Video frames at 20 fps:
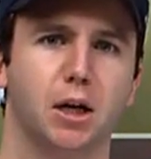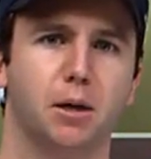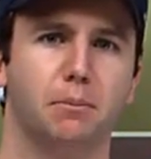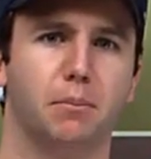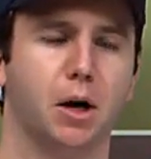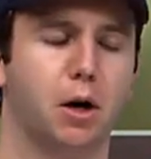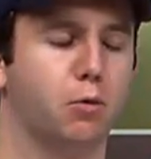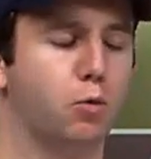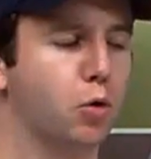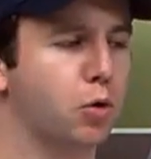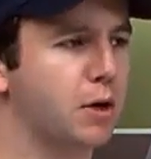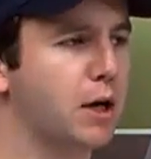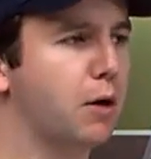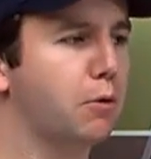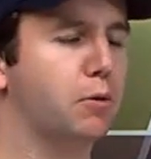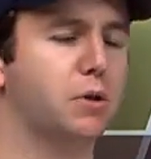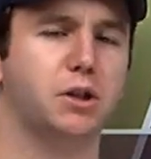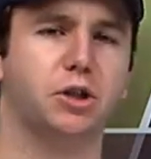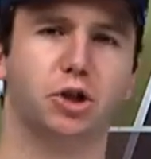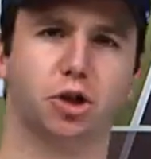But we're not
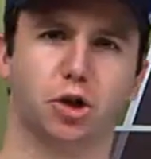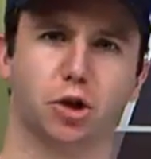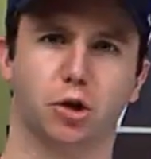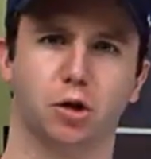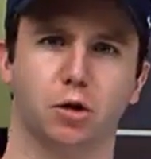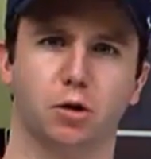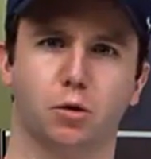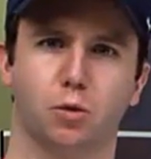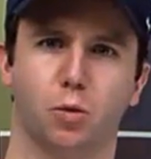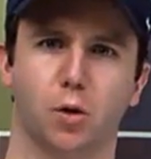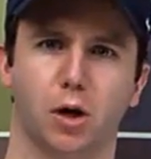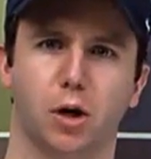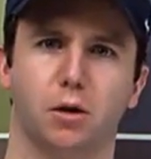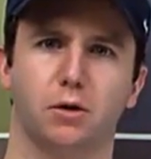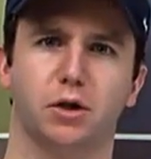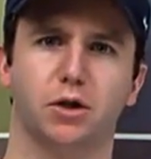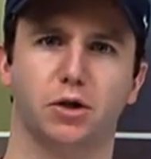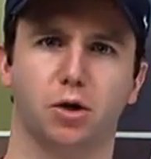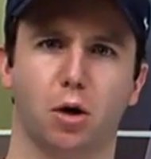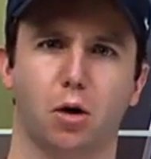really sure where
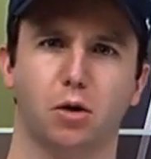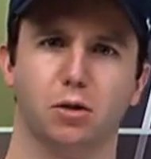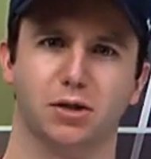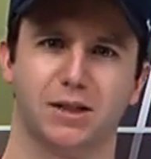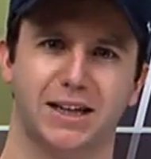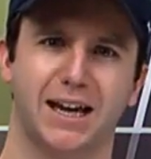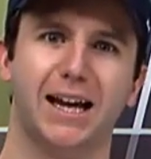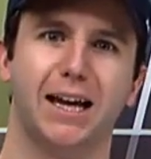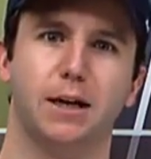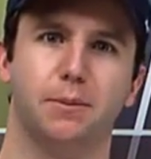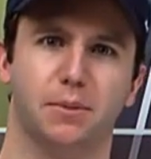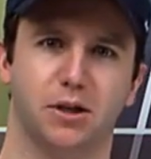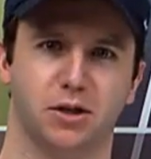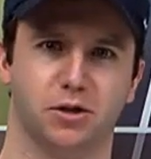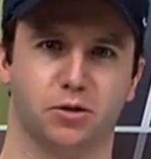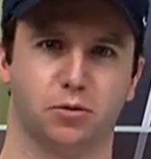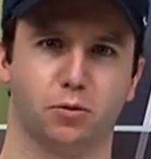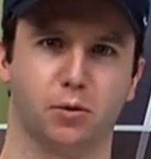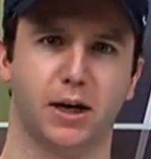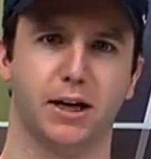Nadal's game
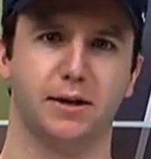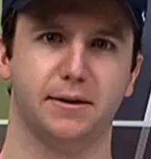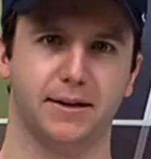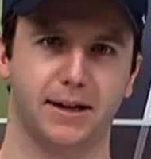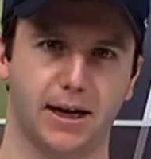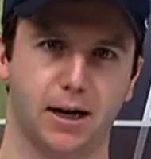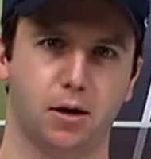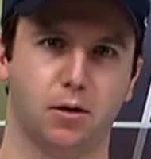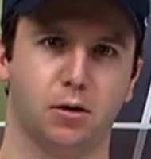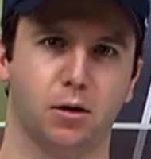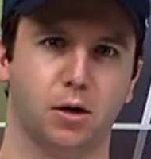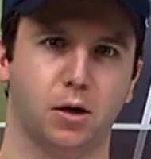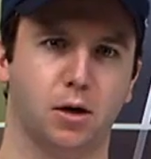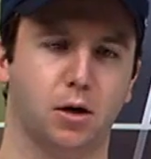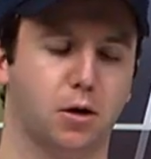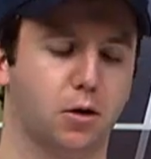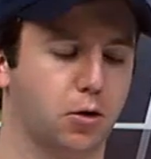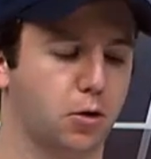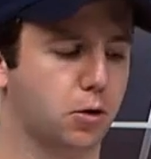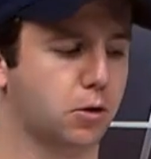is right now.
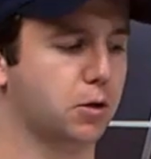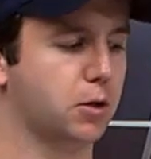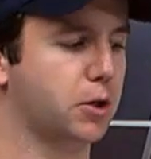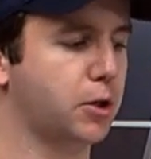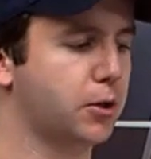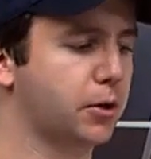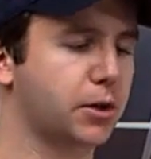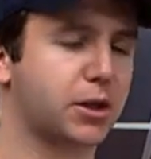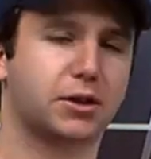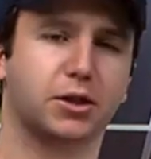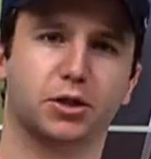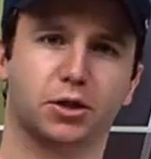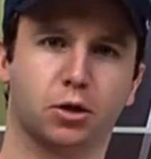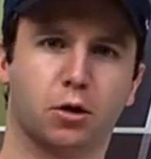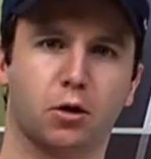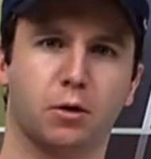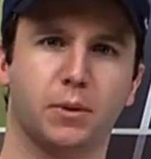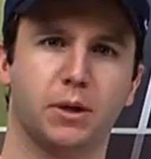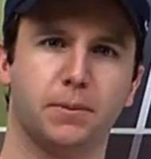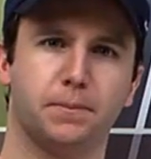Earlier in the
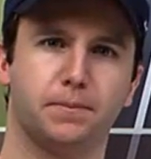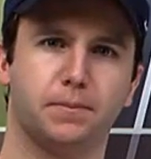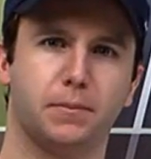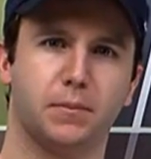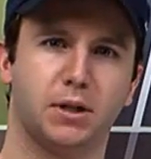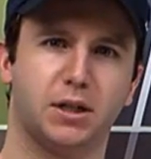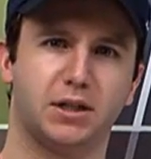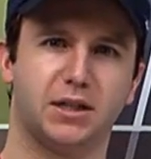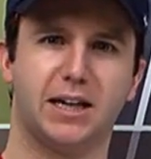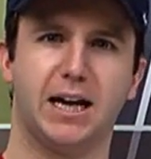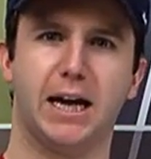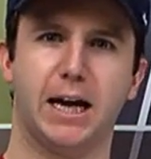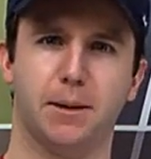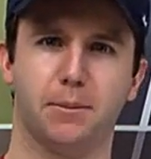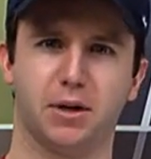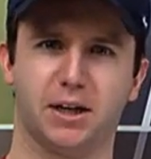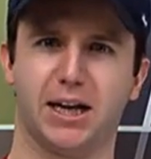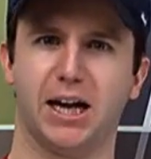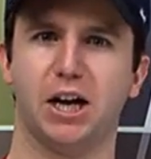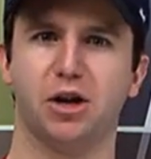tournament, his game
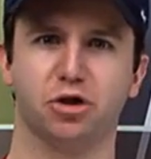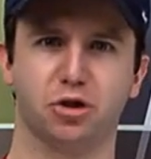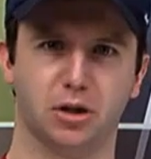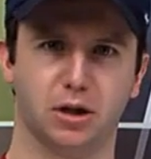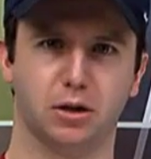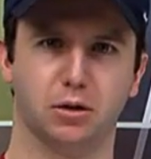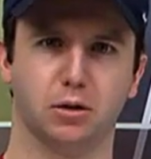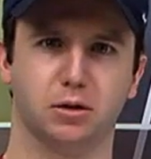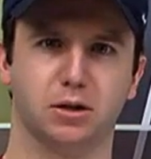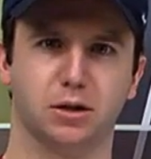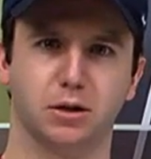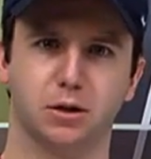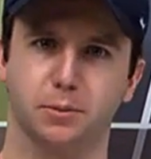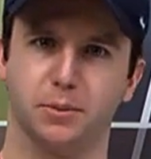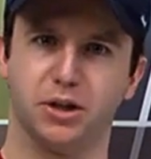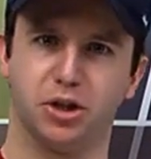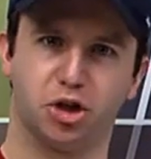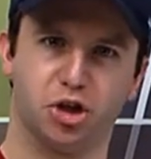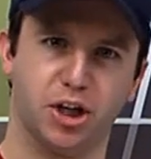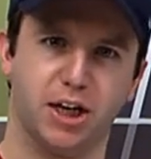occasionally looked a little
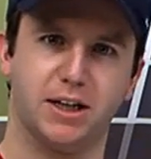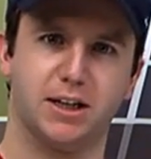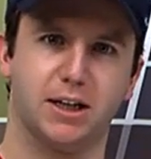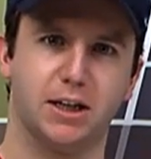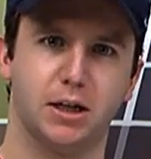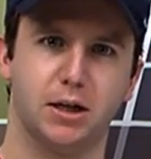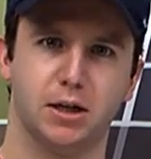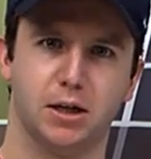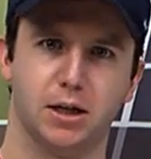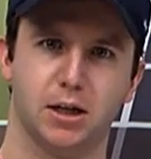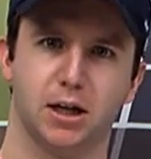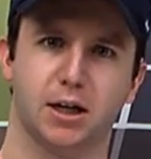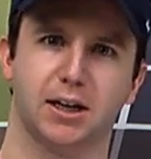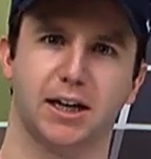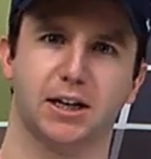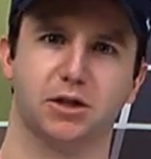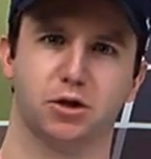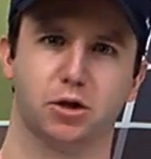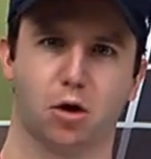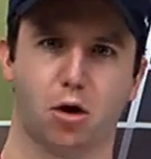bit shaky
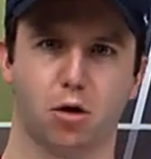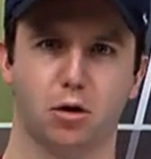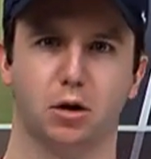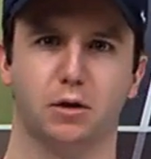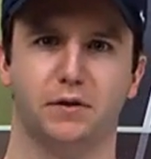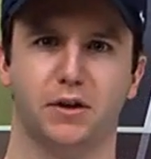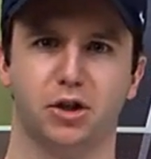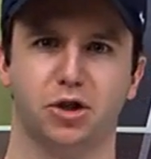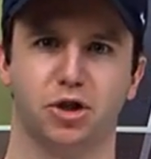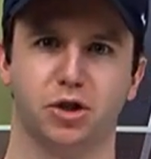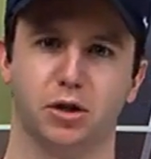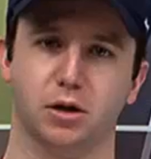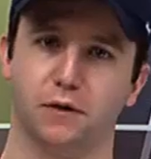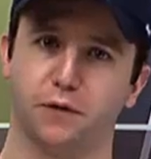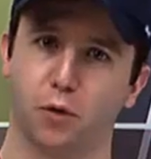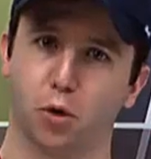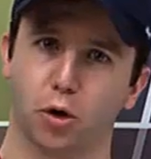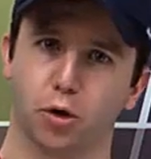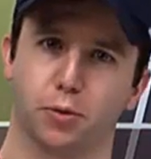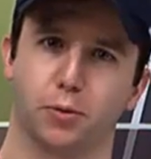against Karlovic. In the
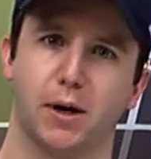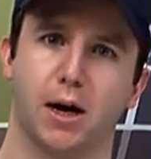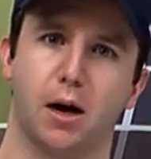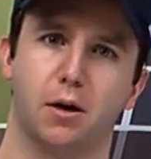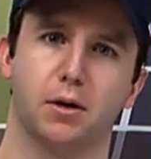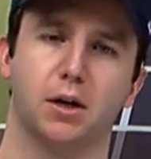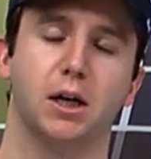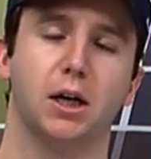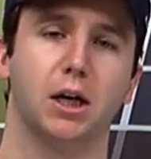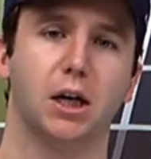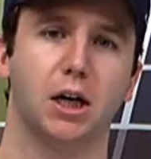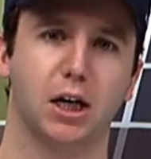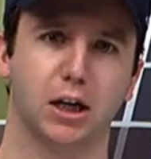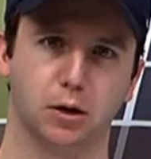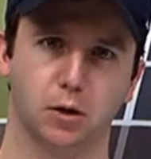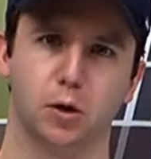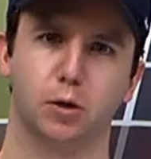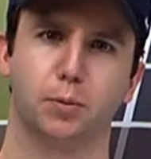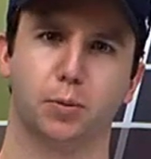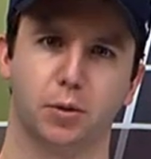fourth round, it
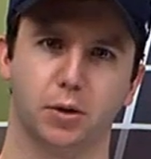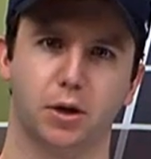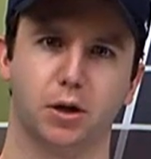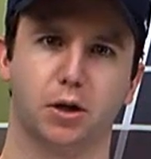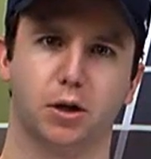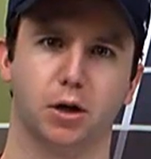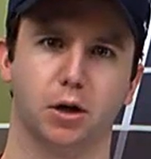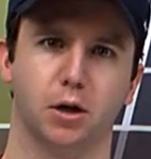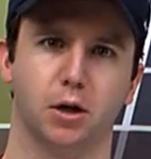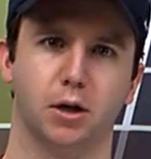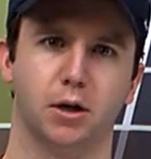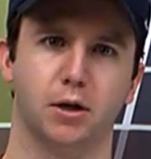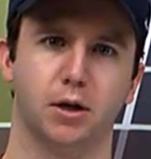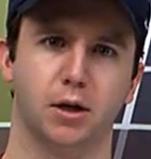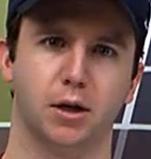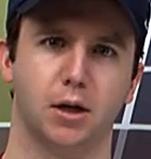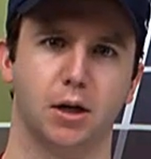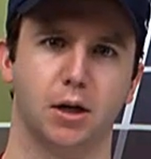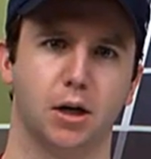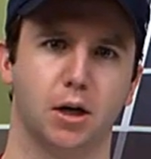looked pretty good,
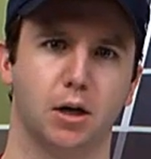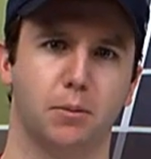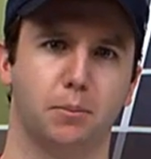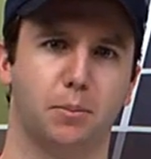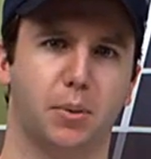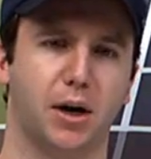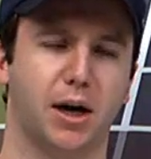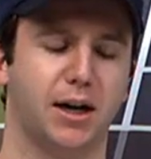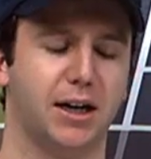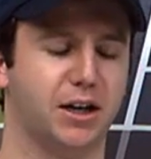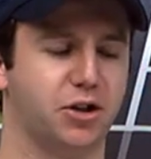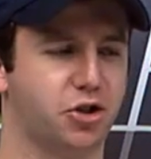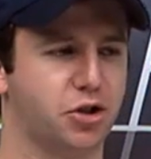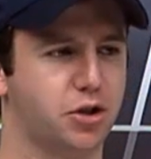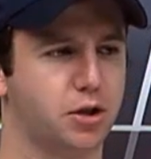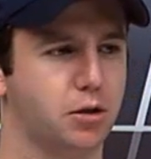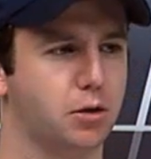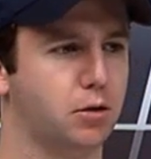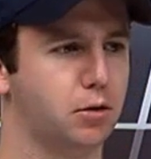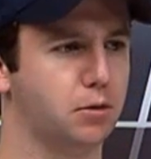but it's
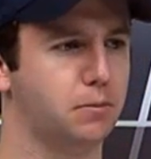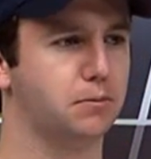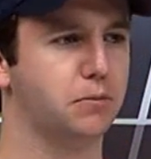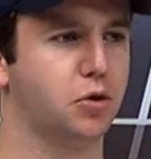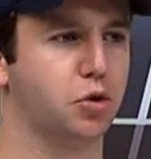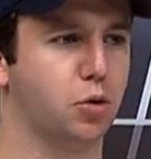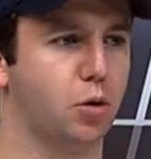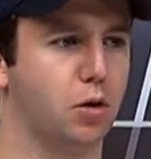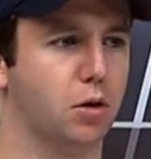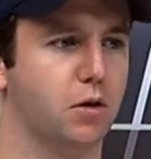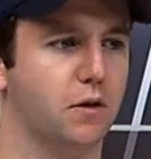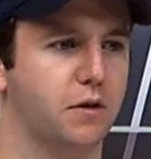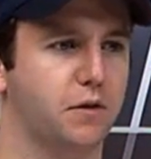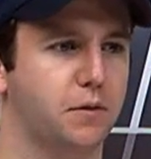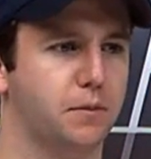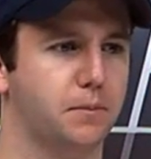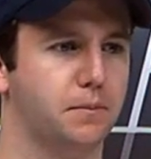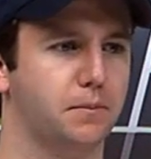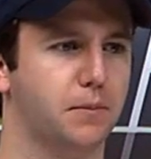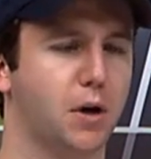still sort of
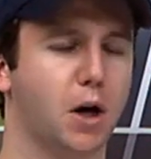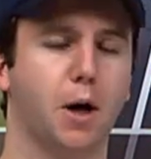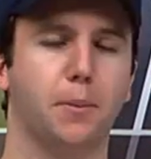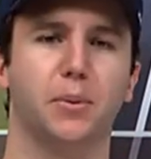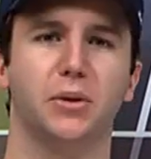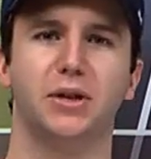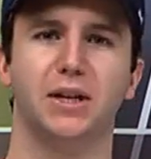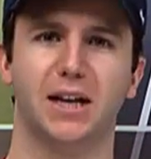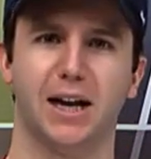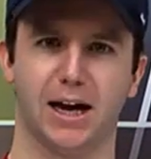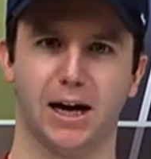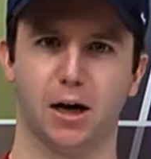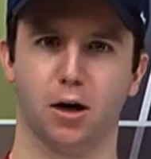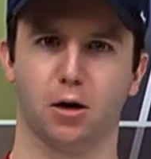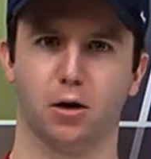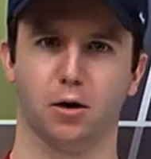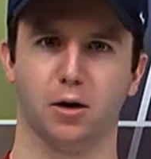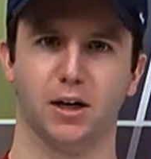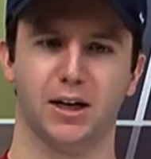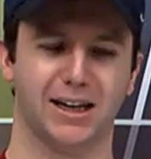up in the
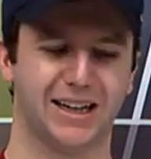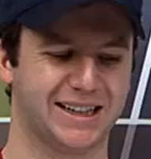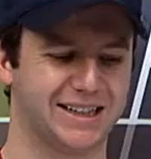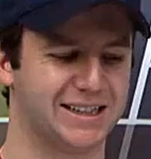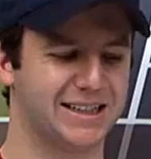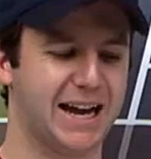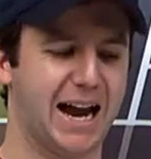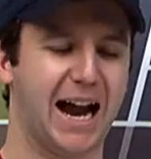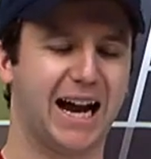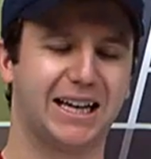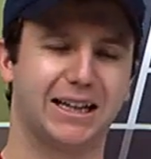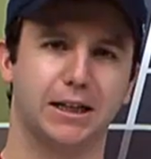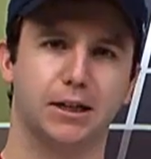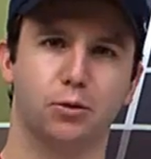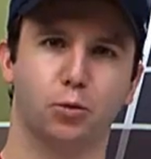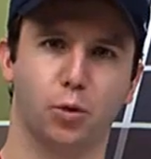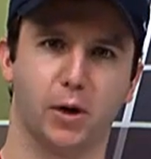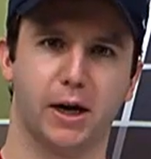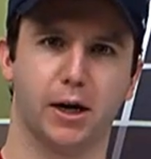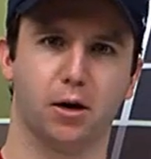air exactly
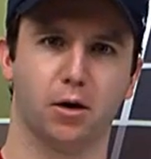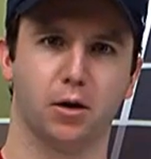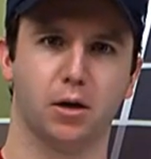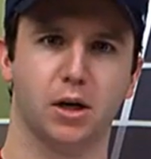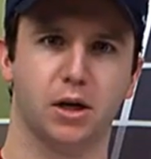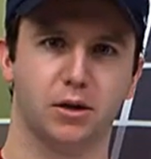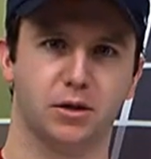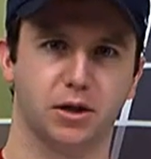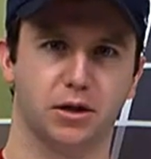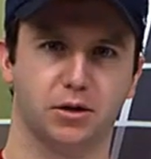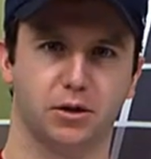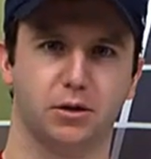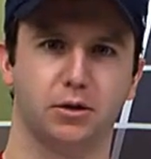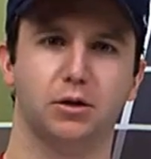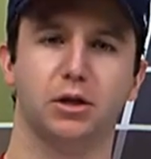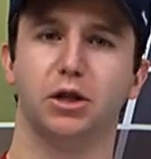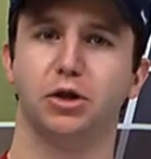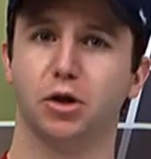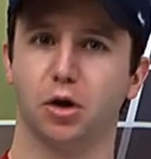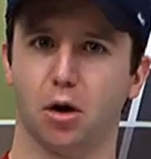where
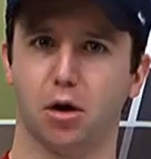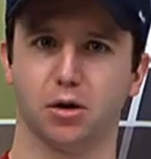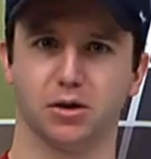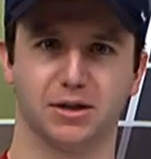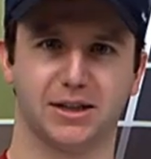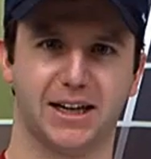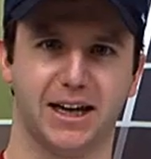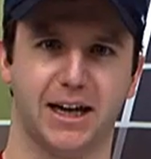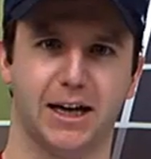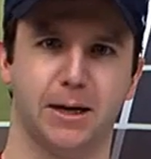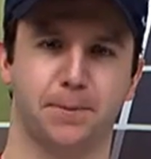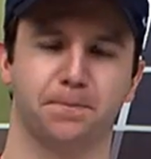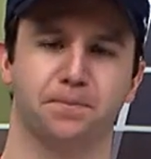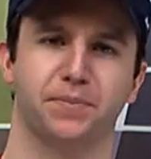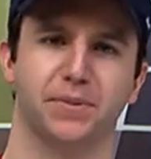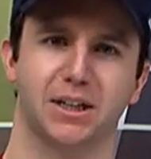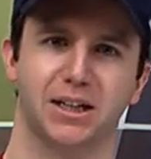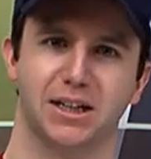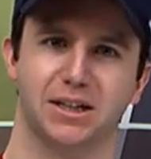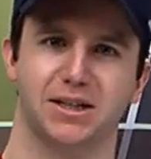Nadal's game
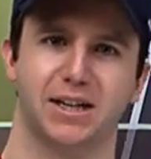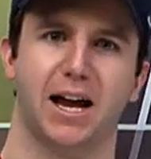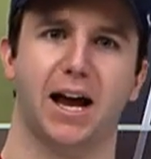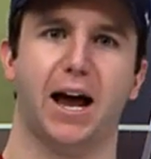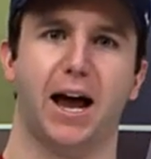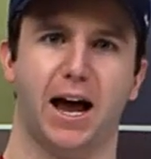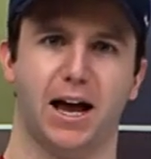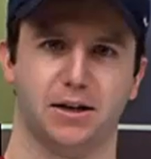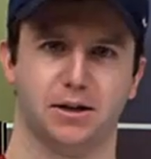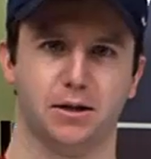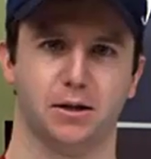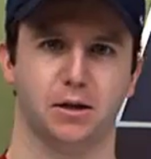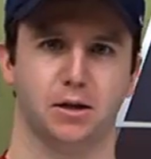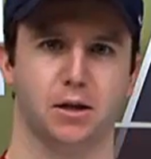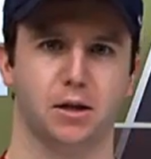is at.